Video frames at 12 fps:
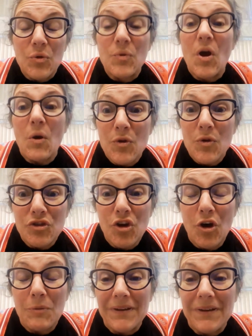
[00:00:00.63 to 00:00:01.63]
You
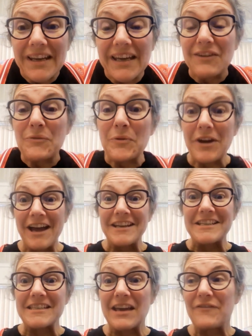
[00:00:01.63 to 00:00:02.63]
will not believe
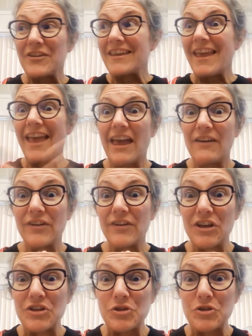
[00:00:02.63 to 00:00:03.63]
what I discovered
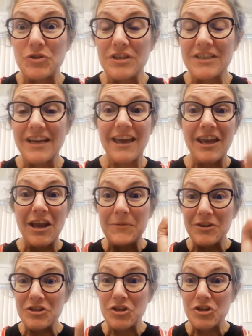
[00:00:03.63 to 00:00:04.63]
Canva can do
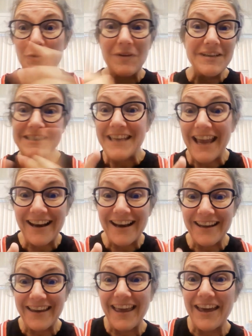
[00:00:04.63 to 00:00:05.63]
today, and I'm going to show you
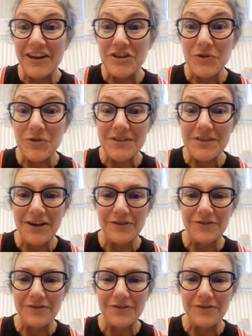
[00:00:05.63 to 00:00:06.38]
exactly how to do it